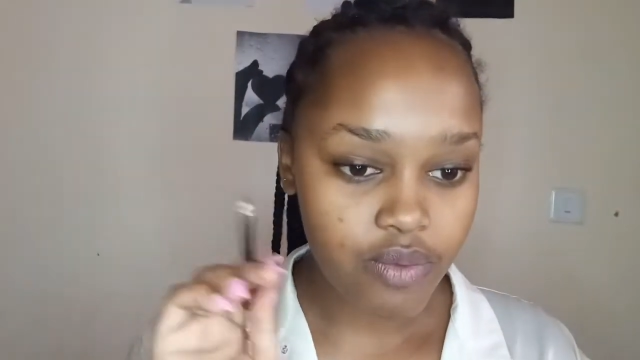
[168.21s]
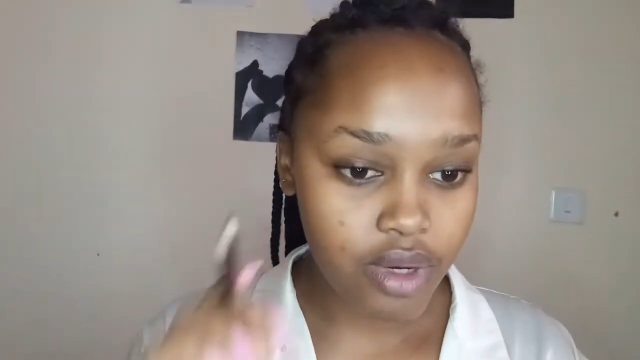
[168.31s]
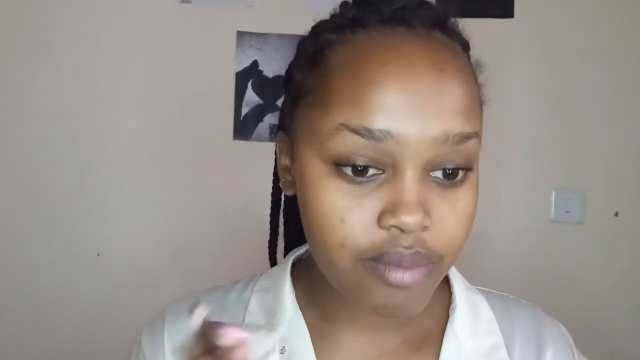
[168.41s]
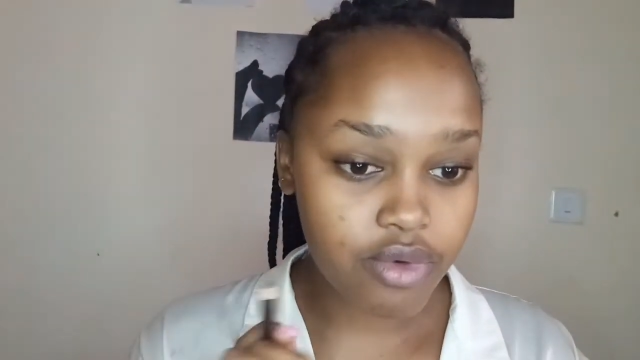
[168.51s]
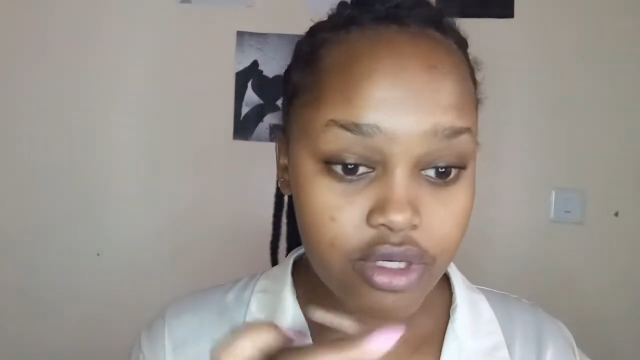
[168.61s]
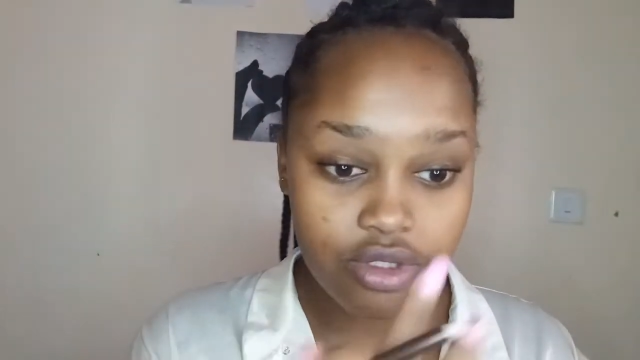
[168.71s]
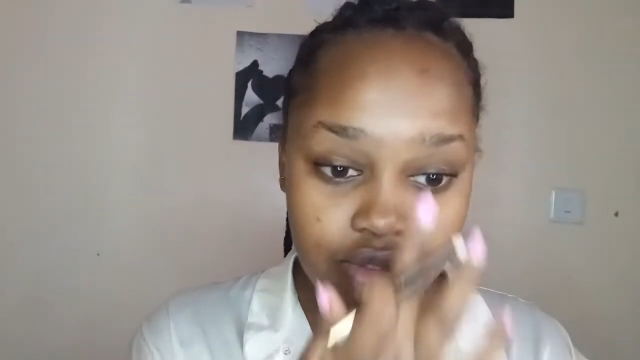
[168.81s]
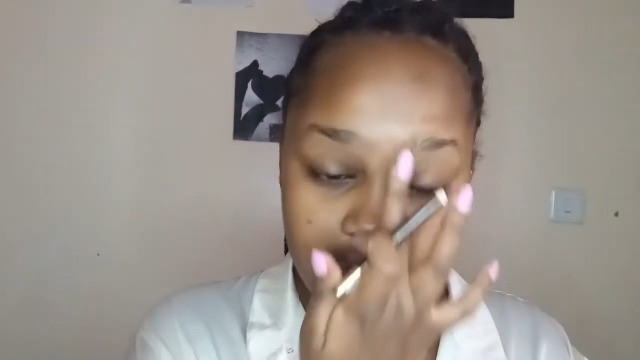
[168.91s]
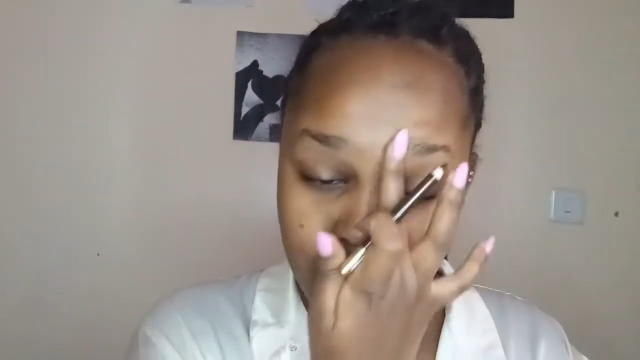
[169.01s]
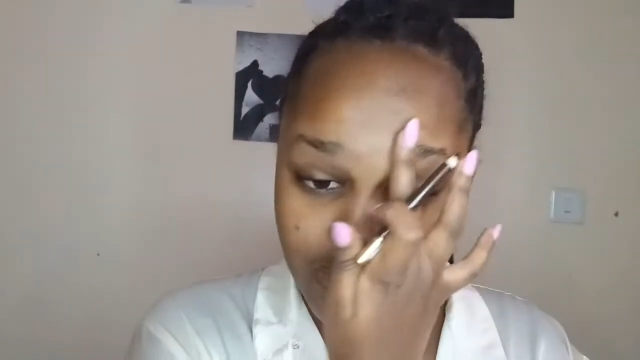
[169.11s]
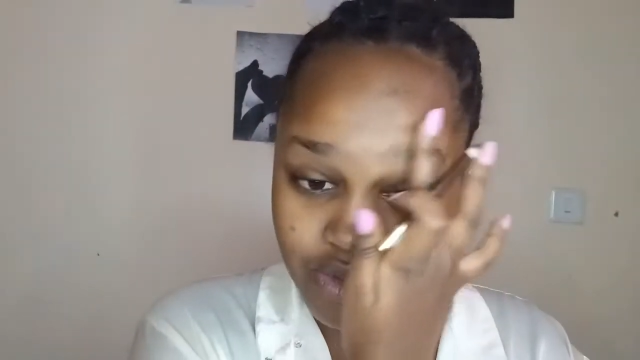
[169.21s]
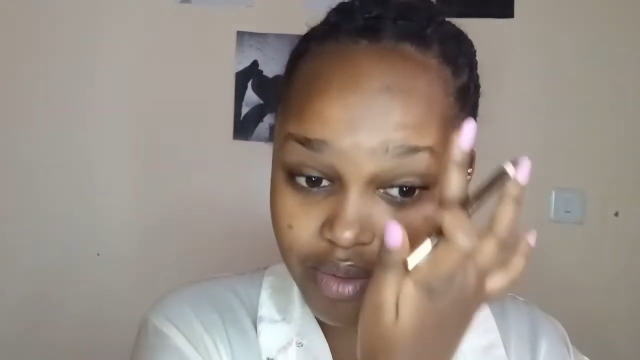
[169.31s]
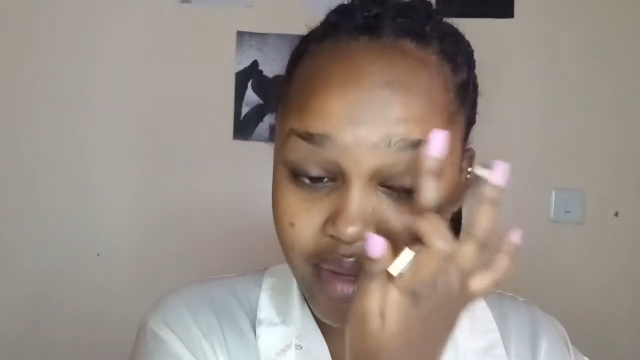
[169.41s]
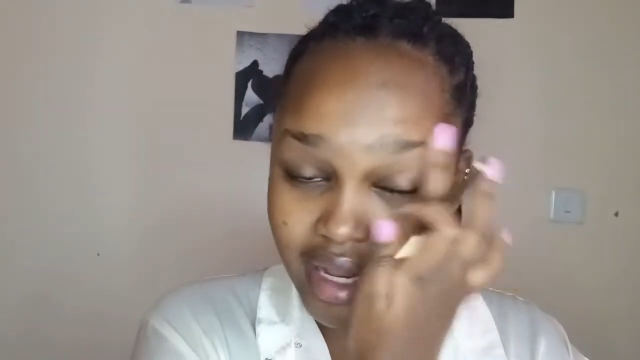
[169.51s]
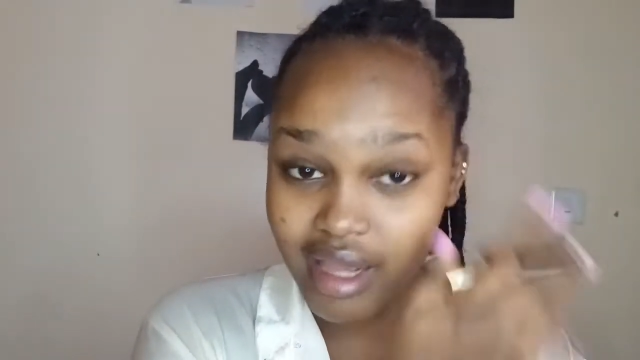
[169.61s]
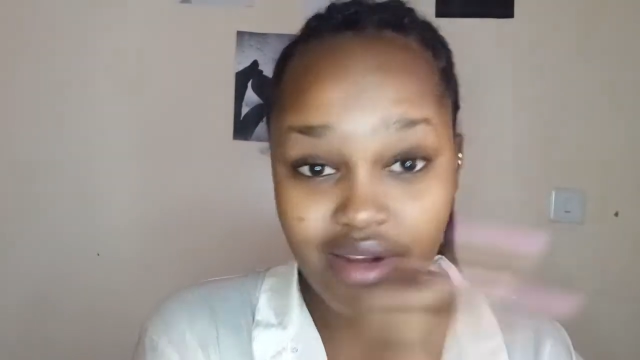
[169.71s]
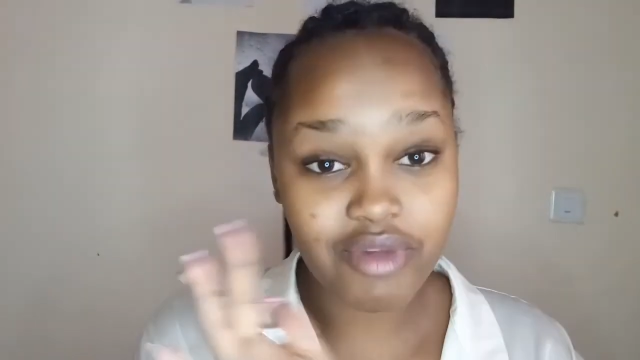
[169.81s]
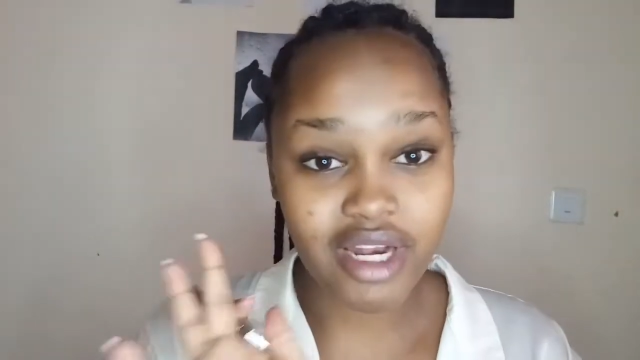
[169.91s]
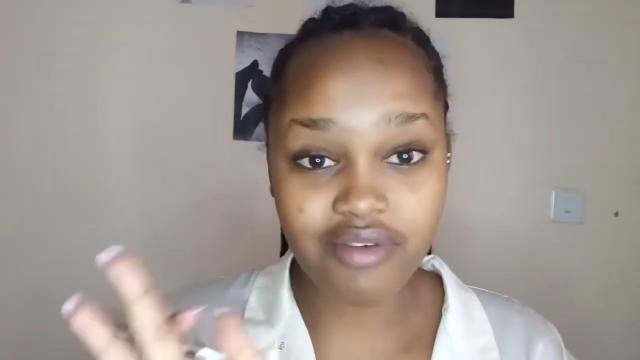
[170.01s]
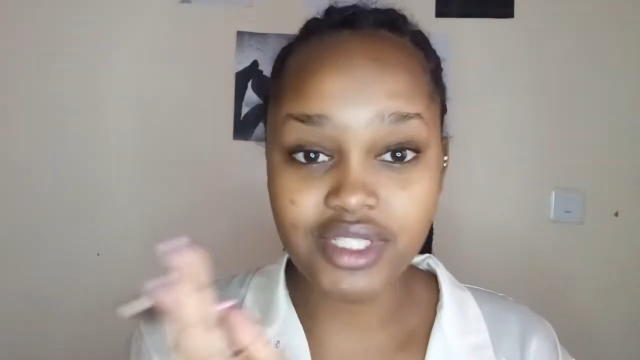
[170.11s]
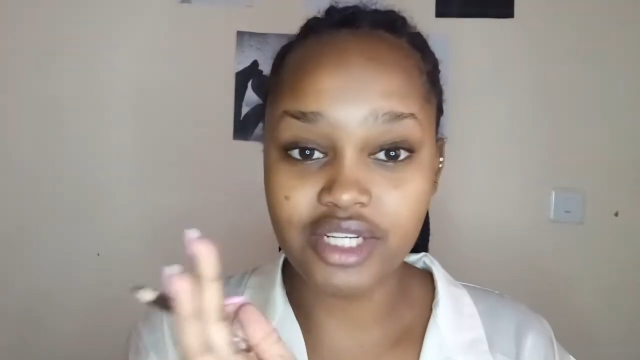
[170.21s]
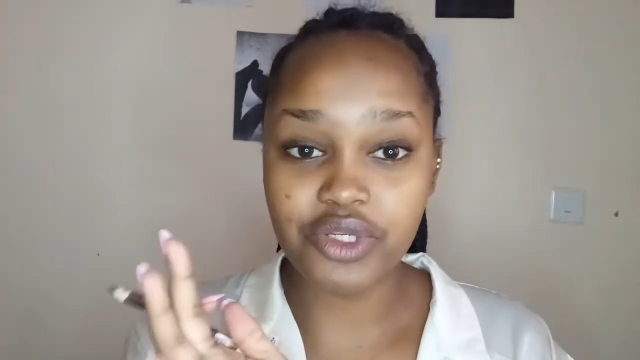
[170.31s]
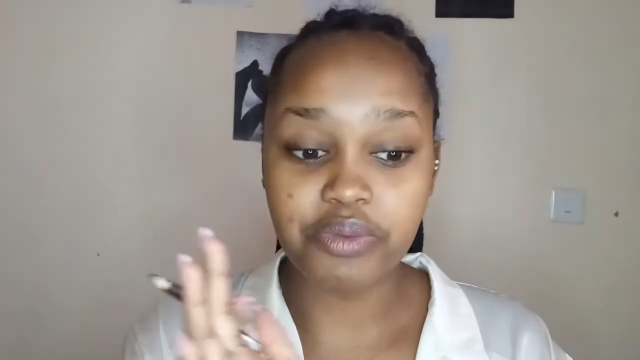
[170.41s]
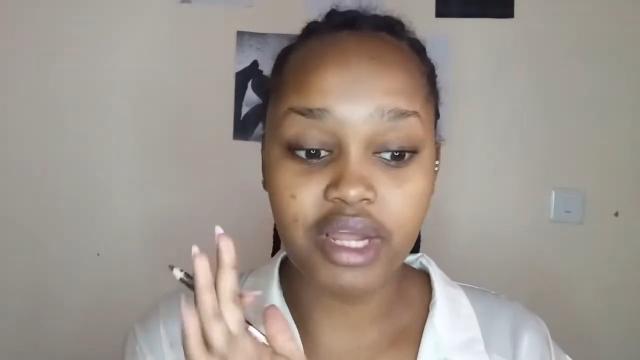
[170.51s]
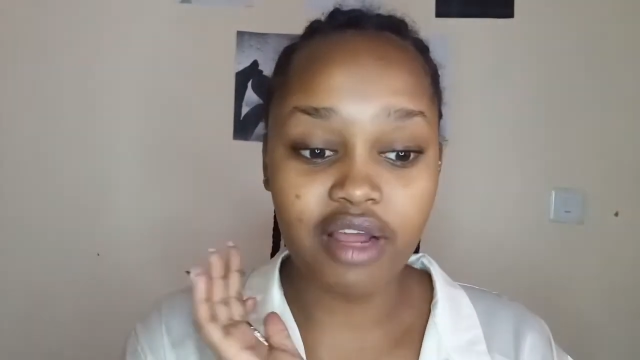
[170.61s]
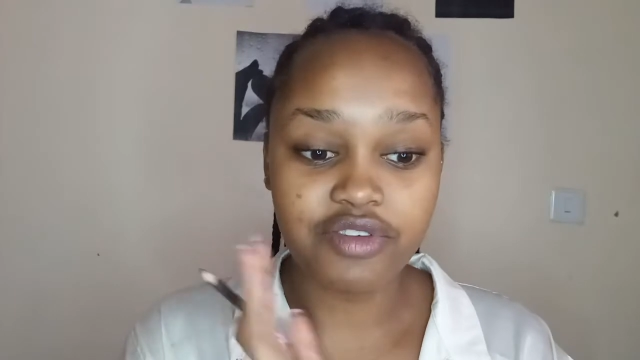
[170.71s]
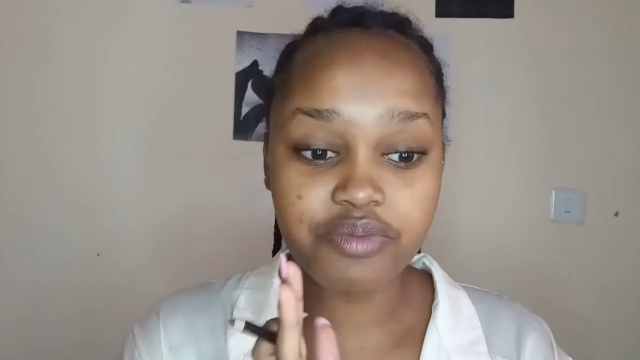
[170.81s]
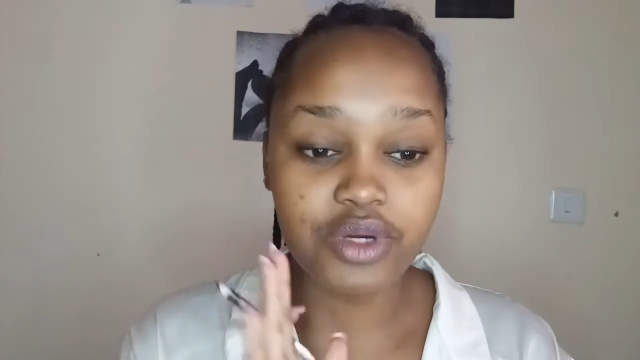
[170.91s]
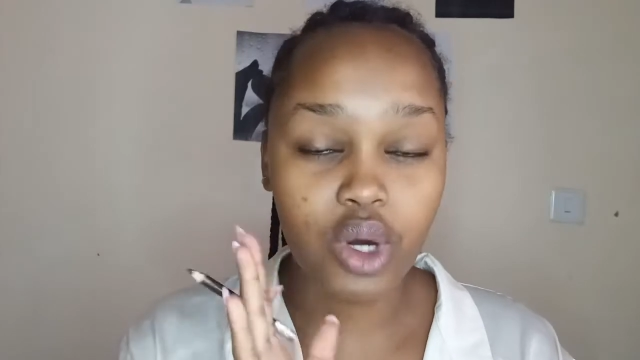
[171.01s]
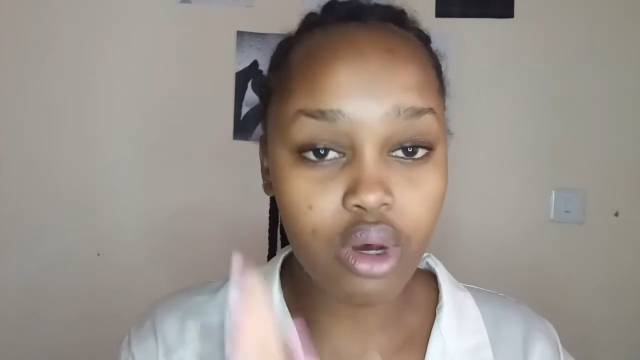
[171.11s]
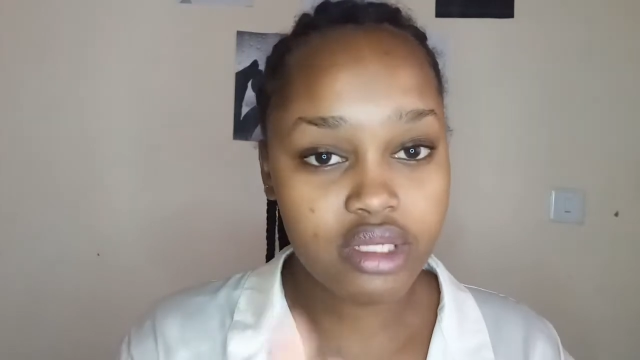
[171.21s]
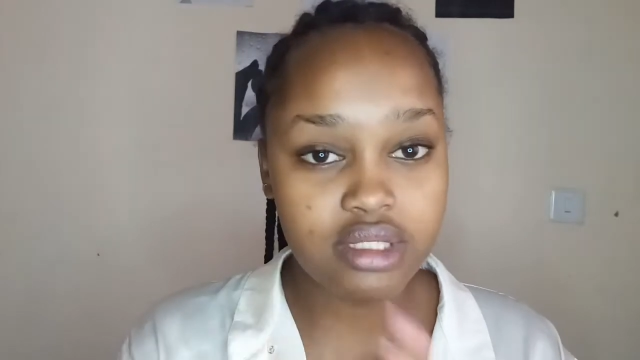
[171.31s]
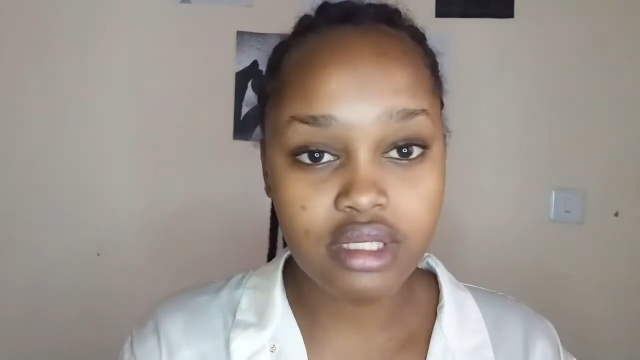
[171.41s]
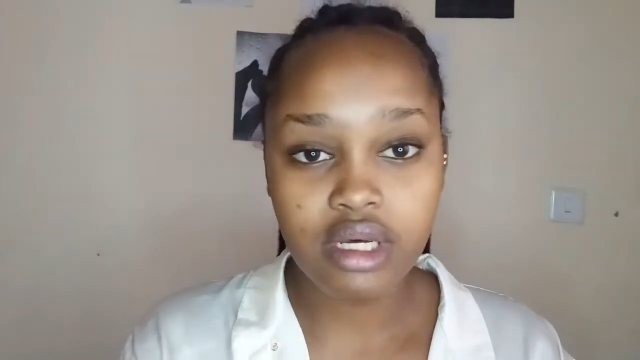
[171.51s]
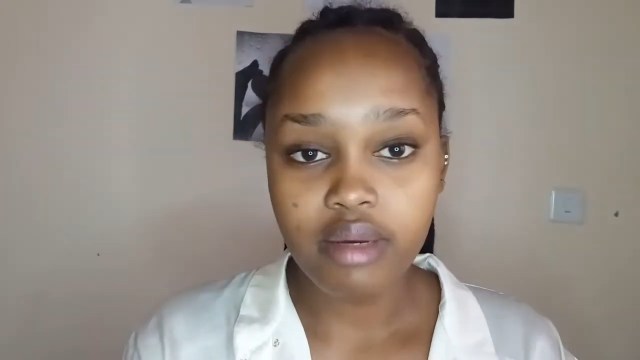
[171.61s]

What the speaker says: I'm going to start with I normally love starting with my left because